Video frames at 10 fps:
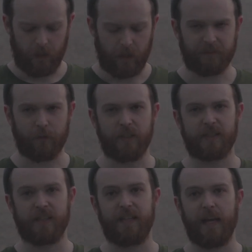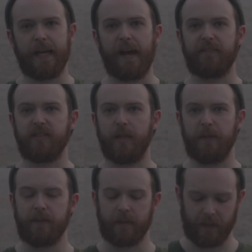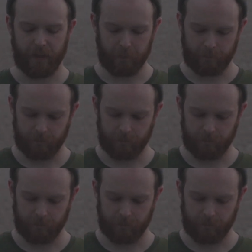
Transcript: I wrote this the day after I beat the game.